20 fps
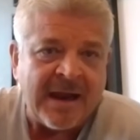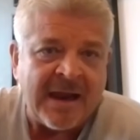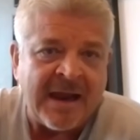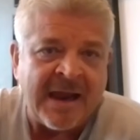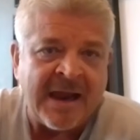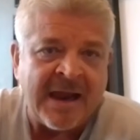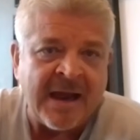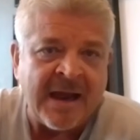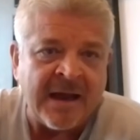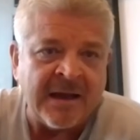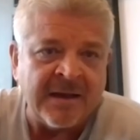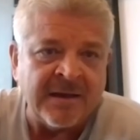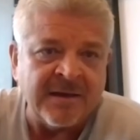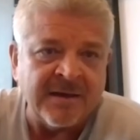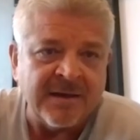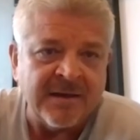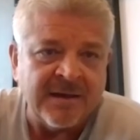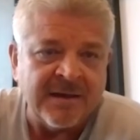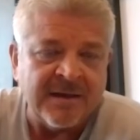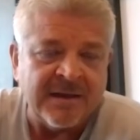
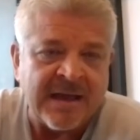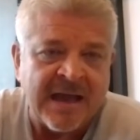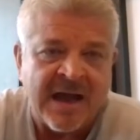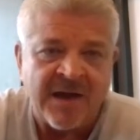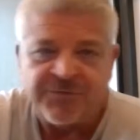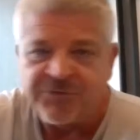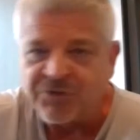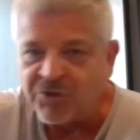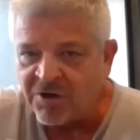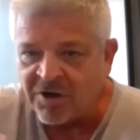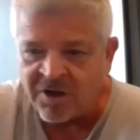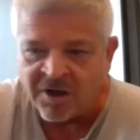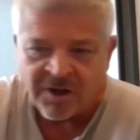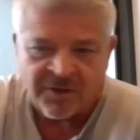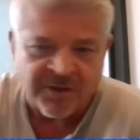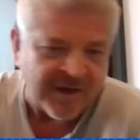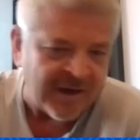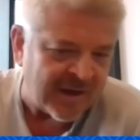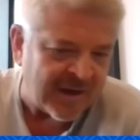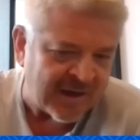And after
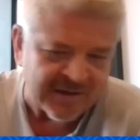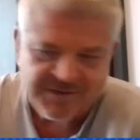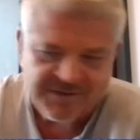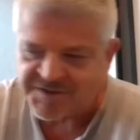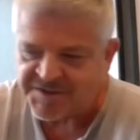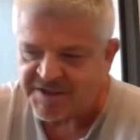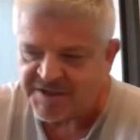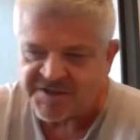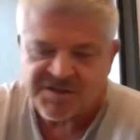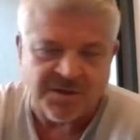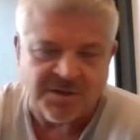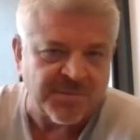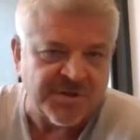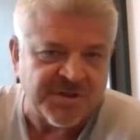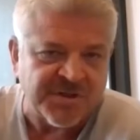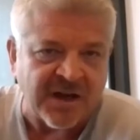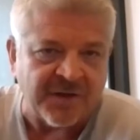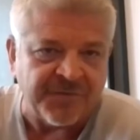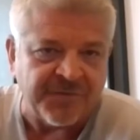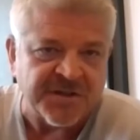all the system
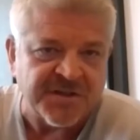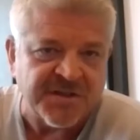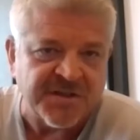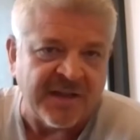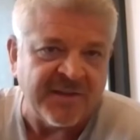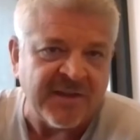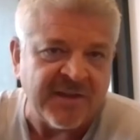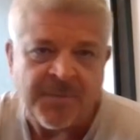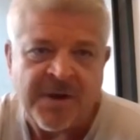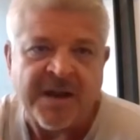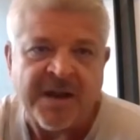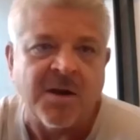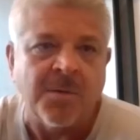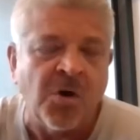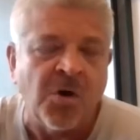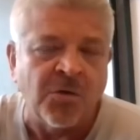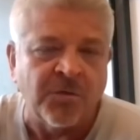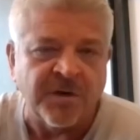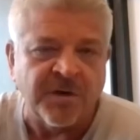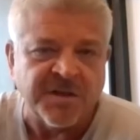stuff is done, they may
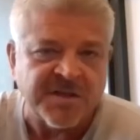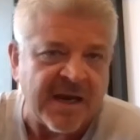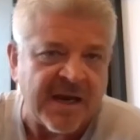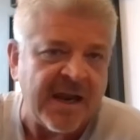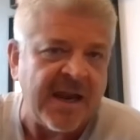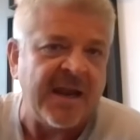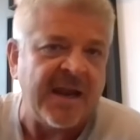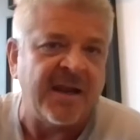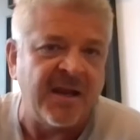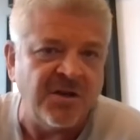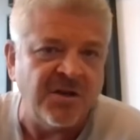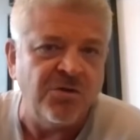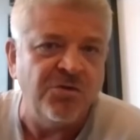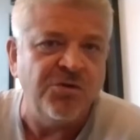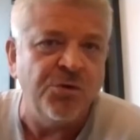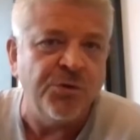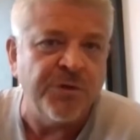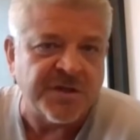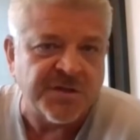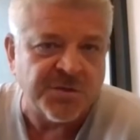come over and say, hey, can you
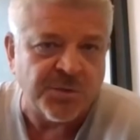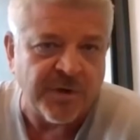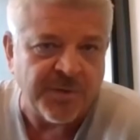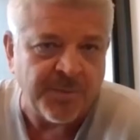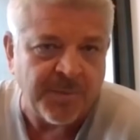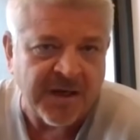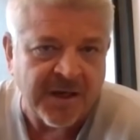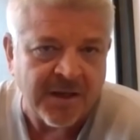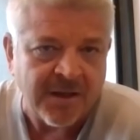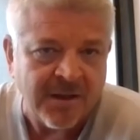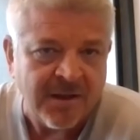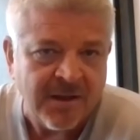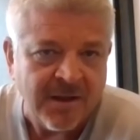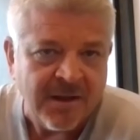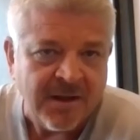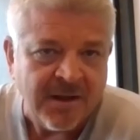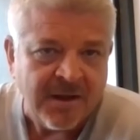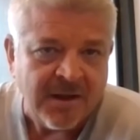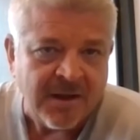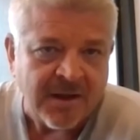do this with me?
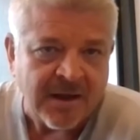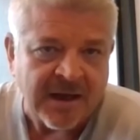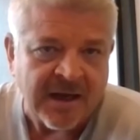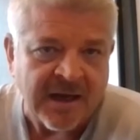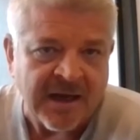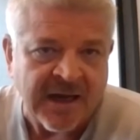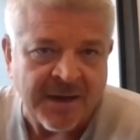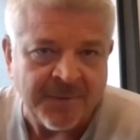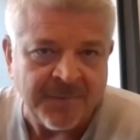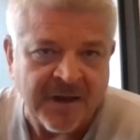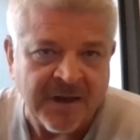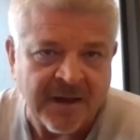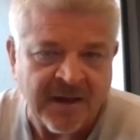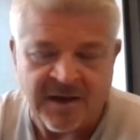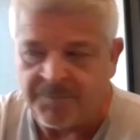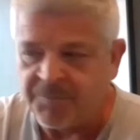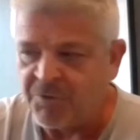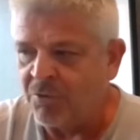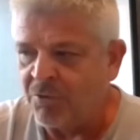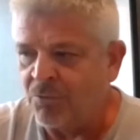
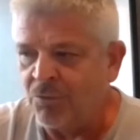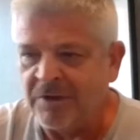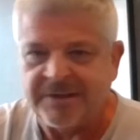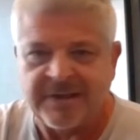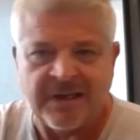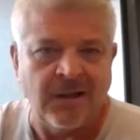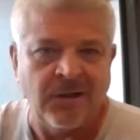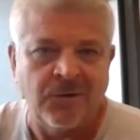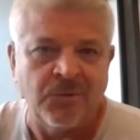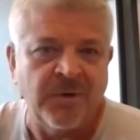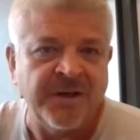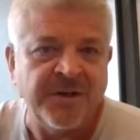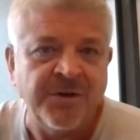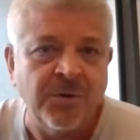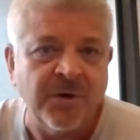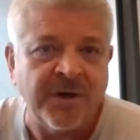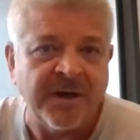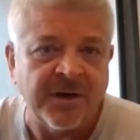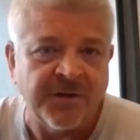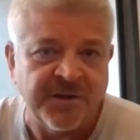And I'm going, what the hell are we
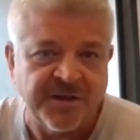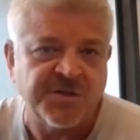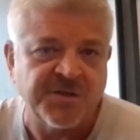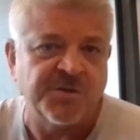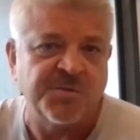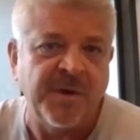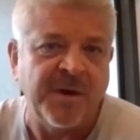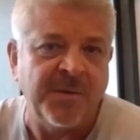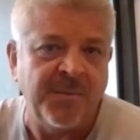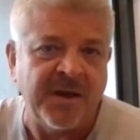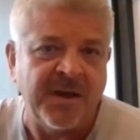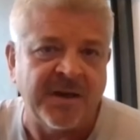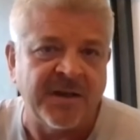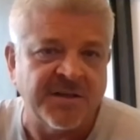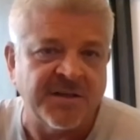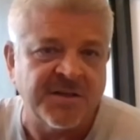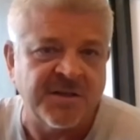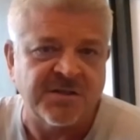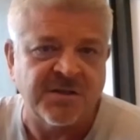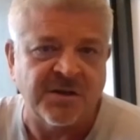doing here? This is me being
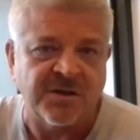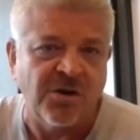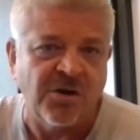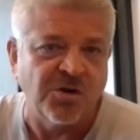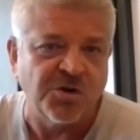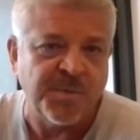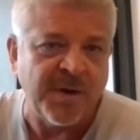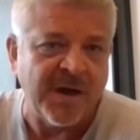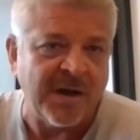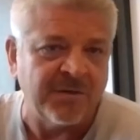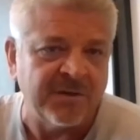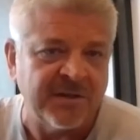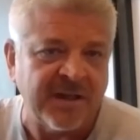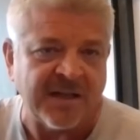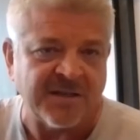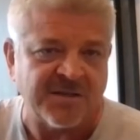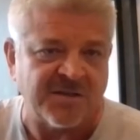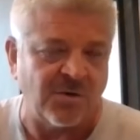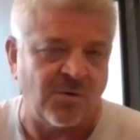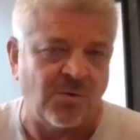an assistant coach. Pavel
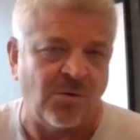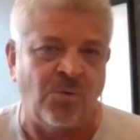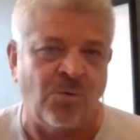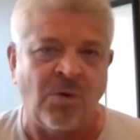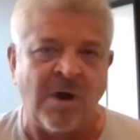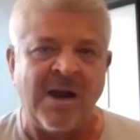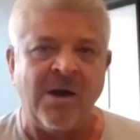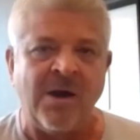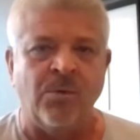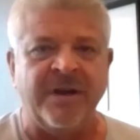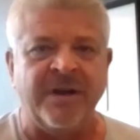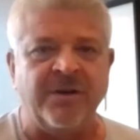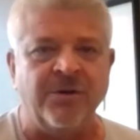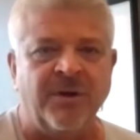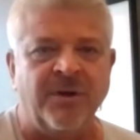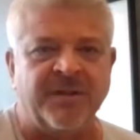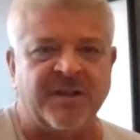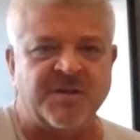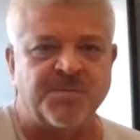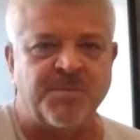Datsyuk, well, why are we doing